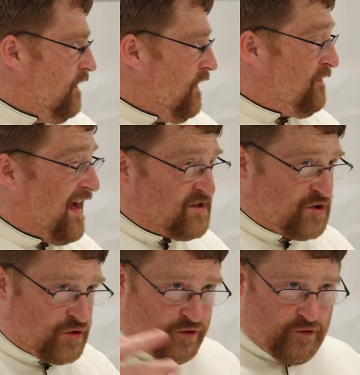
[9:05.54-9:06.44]
If
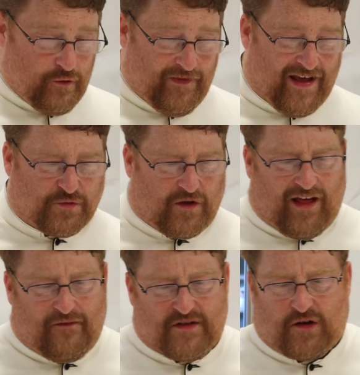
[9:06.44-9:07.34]
that's true, and that's what
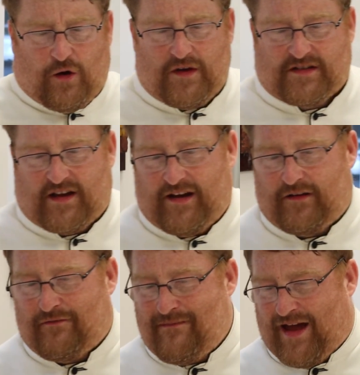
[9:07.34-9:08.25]
love has always
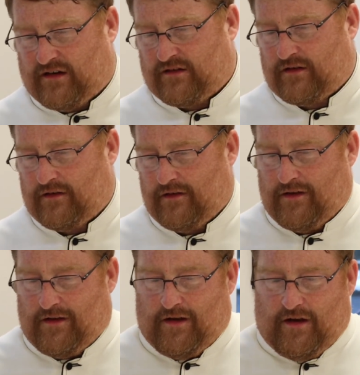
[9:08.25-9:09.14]
kind of meant.
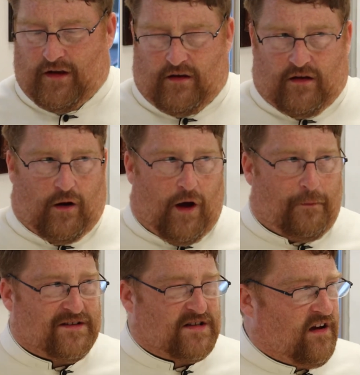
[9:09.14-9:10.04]
You know,
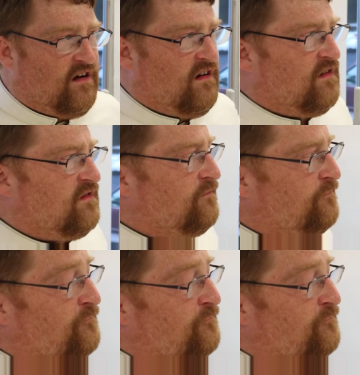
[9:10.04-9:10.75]
up until